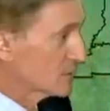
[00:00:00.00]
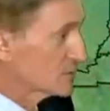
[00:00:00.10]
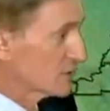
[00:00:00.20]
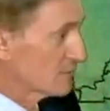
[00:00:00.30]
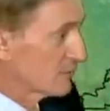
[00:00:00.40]

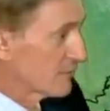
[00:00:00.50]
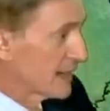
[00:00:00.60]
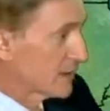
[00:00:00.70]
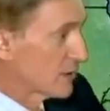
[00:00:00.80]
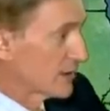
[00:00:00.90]
storm
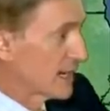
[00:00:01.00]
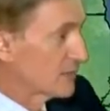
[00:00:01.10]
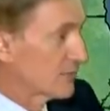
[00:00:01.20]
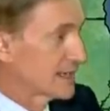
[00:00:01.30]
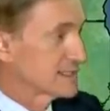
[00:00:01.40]
threat and hurricane
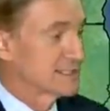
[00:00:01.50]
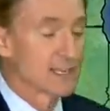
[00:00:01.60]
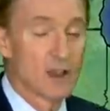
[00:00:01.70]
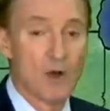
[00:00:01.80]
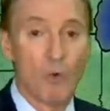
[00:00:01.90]
threat
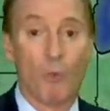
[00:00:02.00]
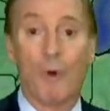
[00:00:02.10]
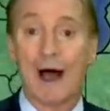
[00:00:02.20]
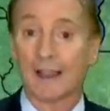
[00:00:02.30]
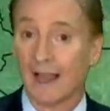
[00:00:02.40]
extend
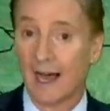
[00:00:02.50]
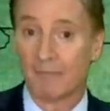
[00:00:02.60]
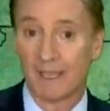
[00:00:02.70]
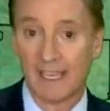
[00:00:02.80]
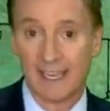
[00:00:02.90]
well
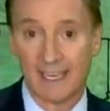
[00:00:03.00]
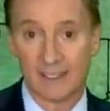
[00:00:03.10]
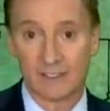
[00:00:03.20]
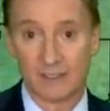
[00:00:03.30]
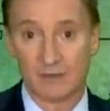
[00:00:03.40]
up
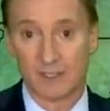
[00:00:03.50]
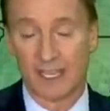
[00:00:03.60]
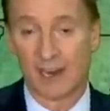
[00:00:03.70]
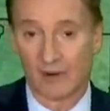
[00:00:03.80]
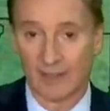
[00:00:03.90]
into the
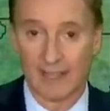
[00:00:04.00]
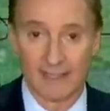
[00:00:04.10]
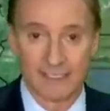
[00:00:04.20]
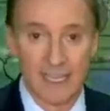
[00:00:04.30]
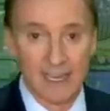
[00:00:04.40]

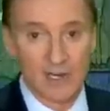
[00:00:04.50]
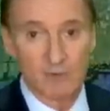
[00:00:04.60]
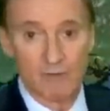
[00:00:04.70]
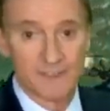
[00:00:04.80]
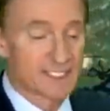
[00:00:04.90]
Carolinas. Here's
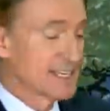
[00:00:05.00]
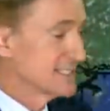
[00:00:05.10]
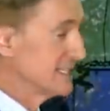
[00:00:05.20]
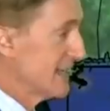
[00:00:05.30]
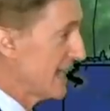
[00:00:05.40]
what we've seen
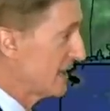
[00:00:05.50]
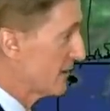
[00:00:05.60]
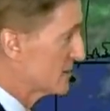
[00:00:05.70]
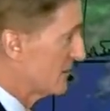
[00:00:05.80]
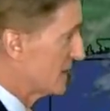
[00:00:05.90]
today.
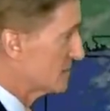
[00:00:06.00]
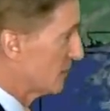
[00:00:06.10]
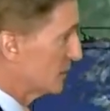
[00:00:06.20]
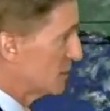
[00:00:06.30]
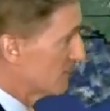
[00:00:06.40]
There's the
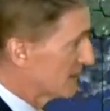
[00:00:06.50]
visible loop